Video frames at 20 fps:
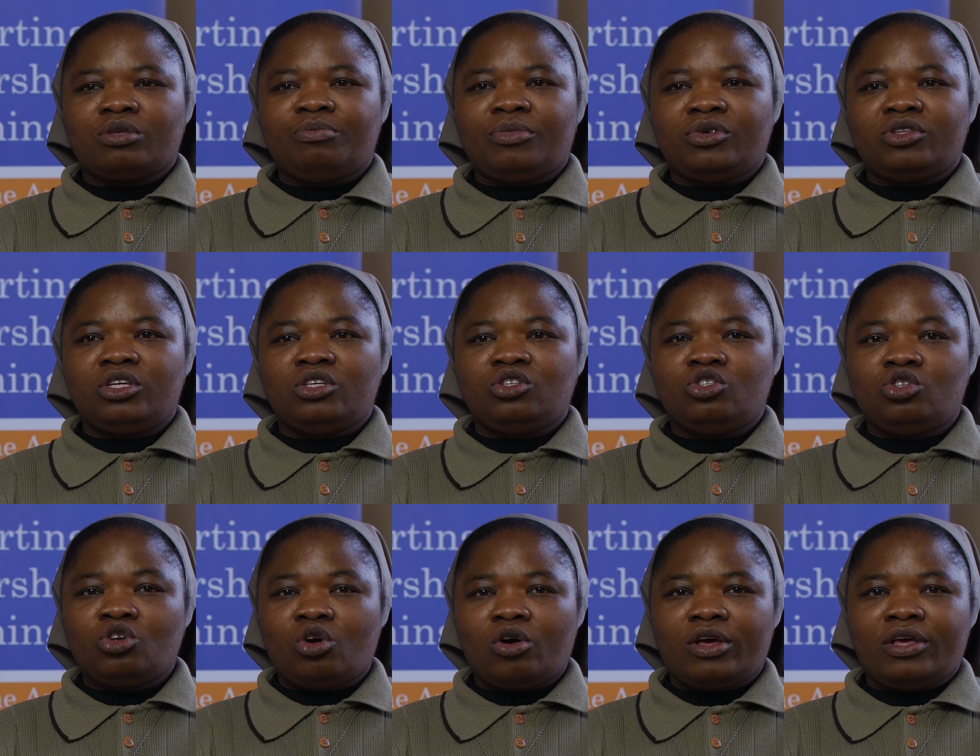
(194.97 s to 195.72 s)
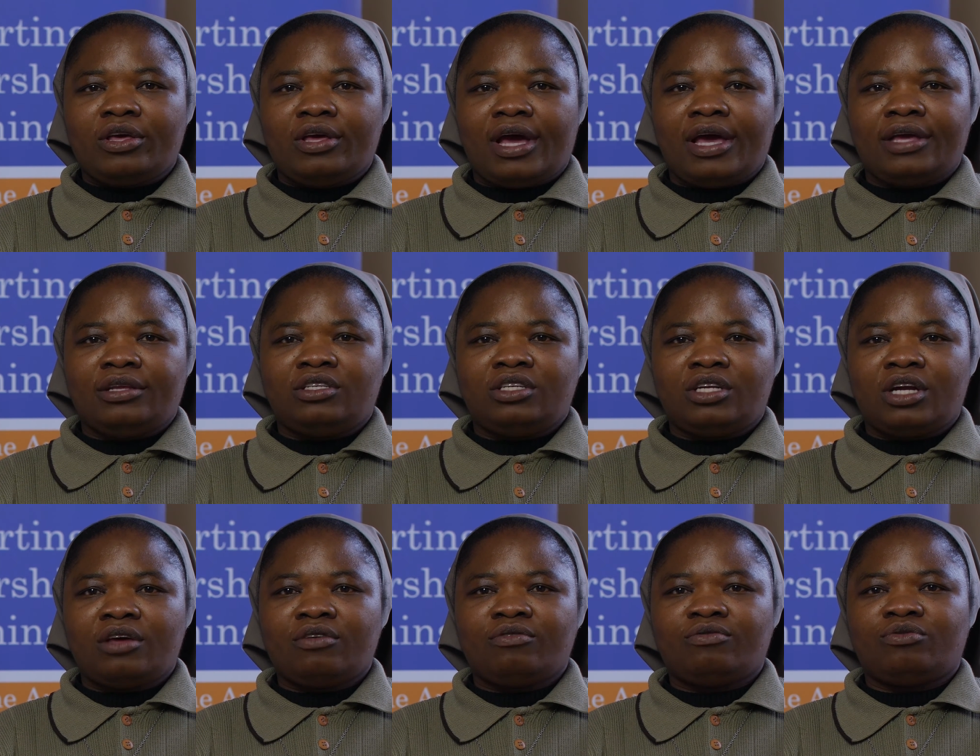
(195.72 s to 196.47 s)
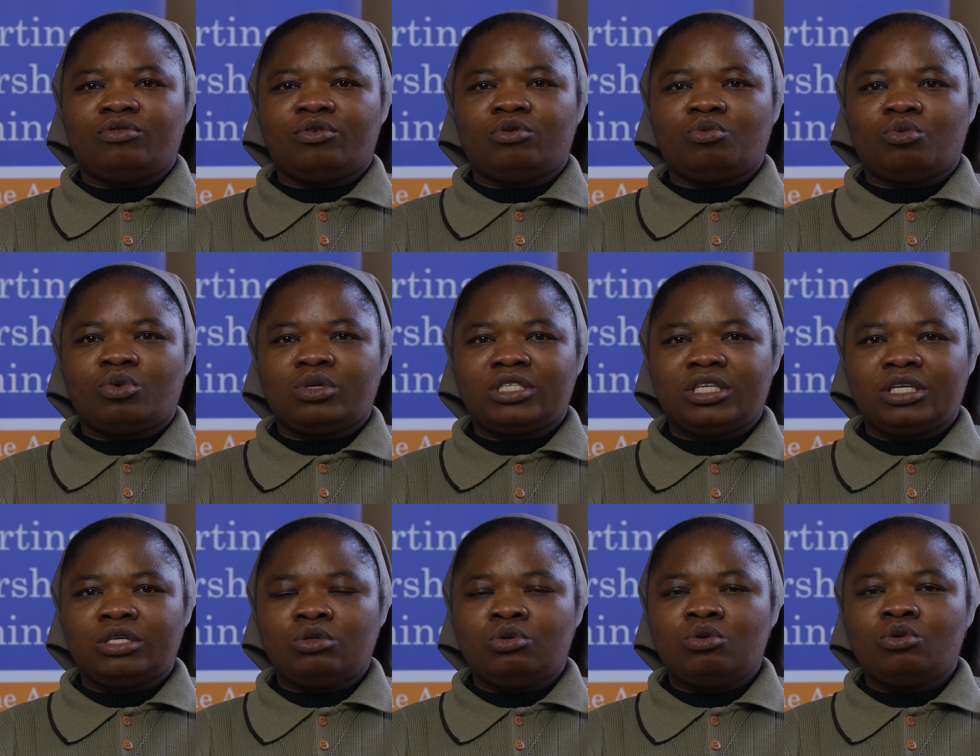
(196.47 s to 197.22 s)
the joy I derive from what
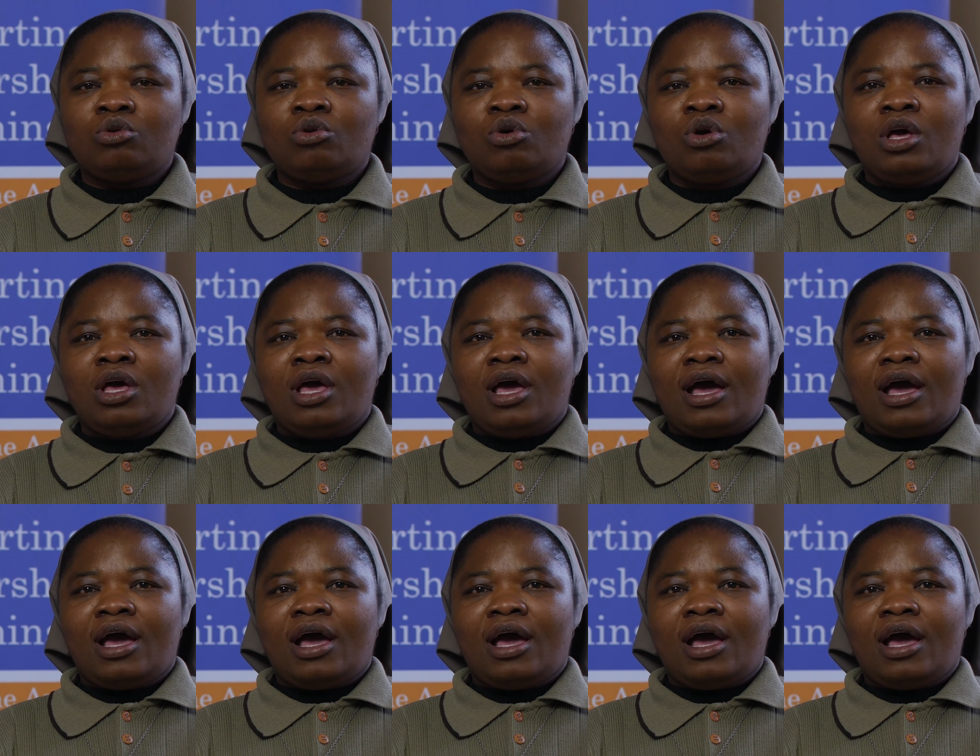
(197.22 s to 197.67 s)
I do,